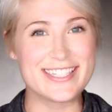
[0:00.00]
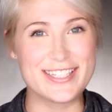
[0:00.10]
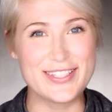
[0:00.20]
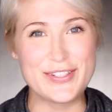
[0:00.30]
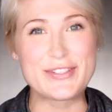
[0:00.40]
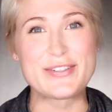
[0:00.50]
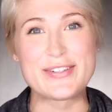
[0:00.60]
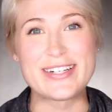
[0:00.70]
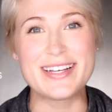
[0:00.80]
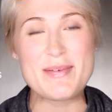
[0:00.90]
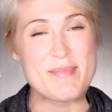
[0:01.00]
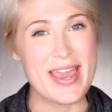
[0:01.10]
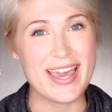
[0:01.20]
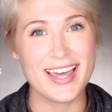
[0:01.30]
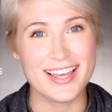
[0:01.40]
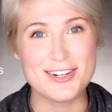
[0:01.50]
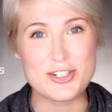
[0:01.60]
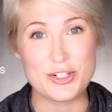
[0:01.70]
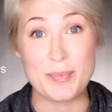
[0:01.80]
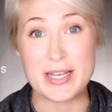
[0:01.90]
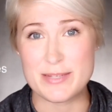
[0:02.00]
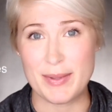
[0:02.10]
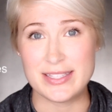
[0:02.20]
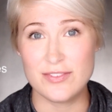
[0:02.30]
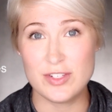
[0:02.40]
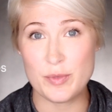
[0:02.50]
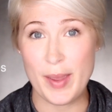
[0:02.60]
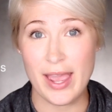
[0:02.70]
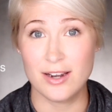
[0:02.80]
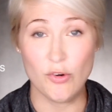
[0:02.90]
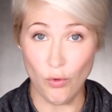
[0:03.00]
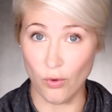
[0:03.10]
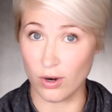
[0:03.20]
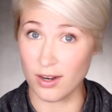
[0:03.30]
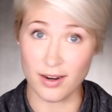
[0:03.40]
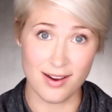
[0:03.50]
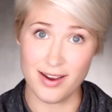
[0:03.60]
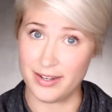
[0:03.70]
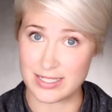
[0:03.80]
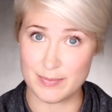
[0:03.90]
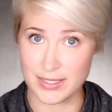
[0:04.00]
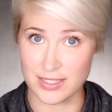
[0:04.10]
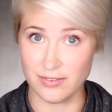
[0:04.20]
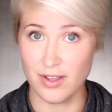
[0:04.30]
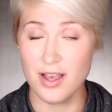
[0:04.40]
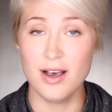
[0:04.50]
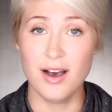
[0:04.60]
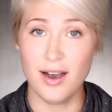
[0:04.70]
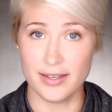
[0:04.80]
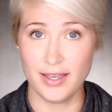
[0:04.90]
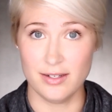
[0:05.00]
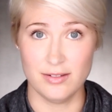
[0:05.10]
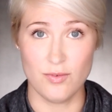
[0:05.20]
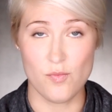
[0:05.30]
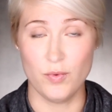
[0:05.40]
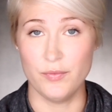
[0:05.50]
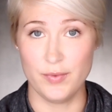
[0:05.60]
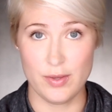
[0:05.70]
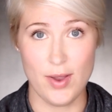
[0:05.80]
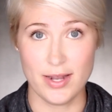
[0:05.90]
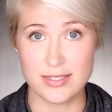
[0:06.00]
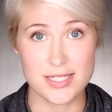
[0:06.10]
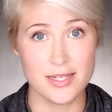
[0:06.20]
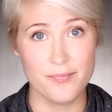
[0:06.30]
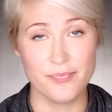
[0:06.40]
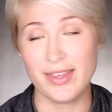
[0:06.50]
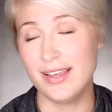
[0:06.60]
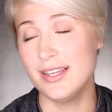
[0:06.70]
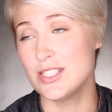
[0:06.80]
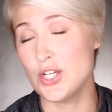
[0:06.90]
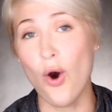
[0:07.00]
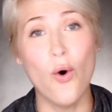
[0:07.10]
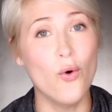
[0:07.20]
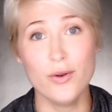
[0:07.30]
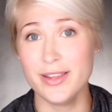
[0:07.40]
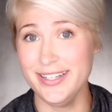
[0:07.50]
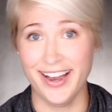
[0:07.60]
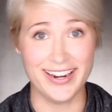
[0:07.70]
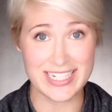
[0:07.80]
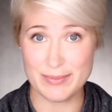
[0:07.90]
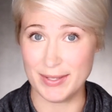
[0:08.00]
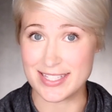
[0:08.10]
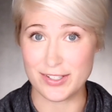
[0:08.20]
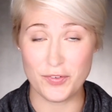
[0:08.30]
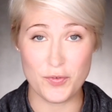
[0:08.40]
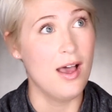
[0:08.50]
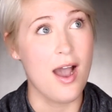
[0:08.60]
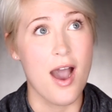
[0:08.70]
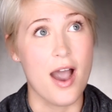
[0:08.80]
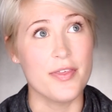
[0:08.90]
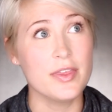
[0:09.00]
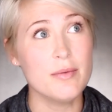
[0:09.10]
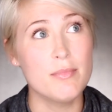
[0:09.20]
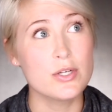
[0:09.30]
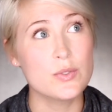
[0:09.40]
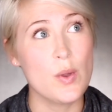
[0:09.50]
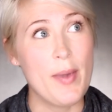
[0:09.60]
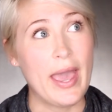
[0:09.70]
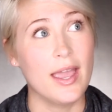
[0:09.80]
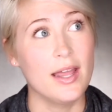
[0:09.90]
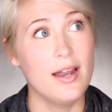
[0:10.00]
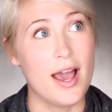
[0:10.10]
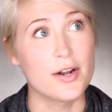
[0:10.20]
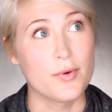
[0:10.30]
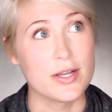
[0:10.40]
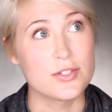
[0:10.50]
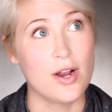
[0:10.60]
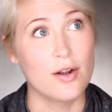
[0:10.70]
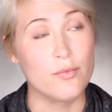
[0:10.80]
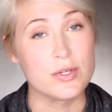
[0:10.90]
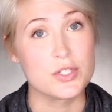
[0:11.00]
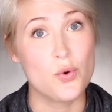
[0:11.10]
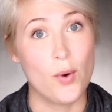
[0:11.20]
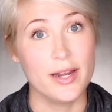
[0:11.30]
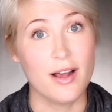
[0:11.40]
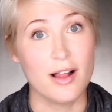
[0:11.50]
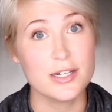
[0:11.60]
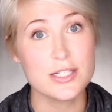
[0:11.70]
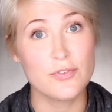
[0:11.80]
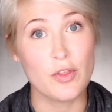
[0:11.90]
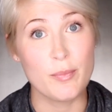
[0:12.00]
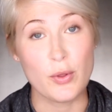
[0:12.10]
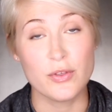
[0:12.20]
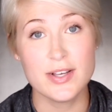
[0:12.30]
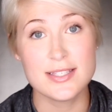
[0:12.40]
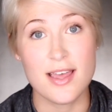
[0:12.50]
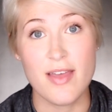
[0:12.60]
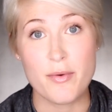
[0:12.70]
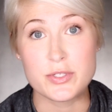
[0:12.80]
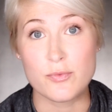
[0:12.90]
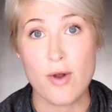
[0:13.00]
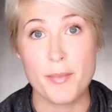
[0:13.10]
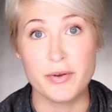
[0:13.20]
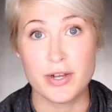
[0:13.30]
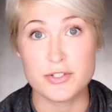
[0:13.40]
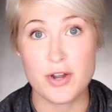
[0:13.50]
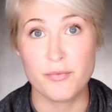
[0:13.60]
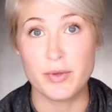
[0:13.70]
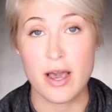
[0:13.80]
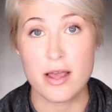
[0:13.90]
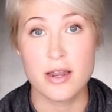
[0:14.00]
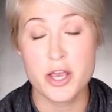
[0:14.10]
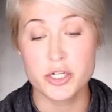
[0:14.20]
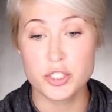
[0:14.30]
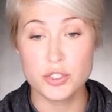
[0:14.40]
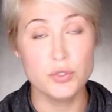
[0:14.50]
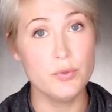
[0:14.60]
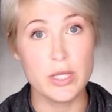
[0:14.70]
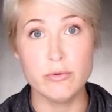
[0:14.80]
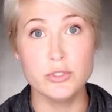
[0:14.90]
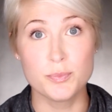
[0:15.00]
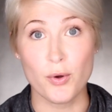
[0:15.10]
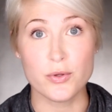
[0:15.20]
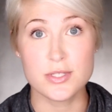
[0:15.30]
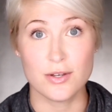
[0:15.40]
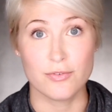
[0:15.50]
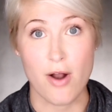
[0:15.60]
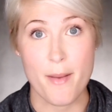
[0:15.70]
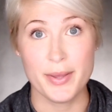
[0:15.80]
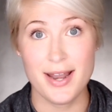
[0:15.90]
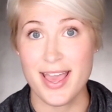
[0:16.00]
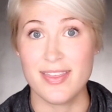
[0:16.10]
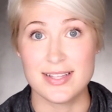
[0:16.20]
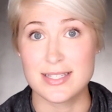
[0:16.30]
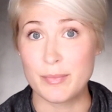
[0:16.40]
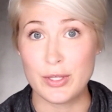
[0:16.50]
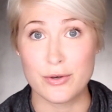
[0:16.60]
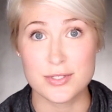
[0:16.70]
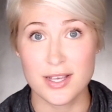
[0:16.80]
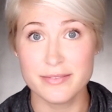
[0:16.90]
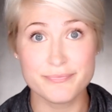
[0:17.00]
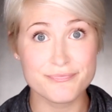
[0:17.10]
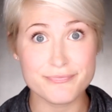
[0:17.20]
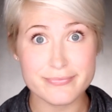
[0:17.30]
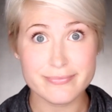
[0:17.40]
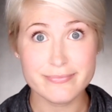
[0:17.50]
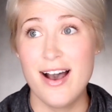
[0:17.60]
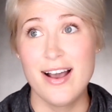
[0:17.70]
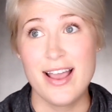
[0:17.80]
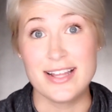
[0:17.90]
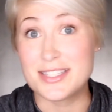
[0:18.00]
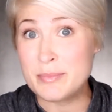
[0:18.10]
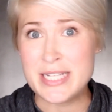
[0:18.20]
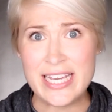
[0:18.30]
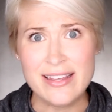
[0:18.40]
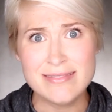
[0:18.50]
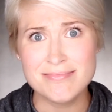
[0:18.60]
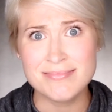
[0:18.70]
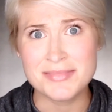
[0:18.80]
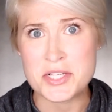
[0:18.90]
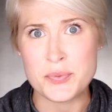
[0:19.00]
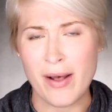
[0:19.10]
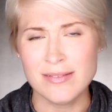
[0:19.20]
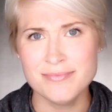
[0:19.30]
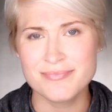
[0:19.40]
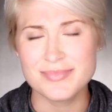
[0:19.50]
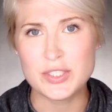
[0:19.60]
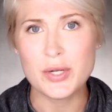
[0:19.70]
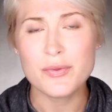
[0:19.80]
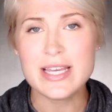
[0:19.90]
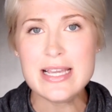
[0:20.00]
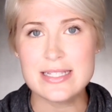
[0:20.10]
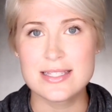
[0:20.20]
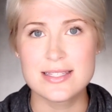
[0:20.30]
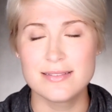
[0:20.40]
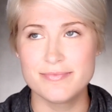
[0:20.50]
to make your trip expensive in Japan or inexpensive. Again, when we went, totally not expensive. I think the most we paid at a restaurant was $20 for the both of us, and that was a ramen restaurant. We got 2 huge bowls of ramen and then some gyoza and some tea as well. So I don't think that's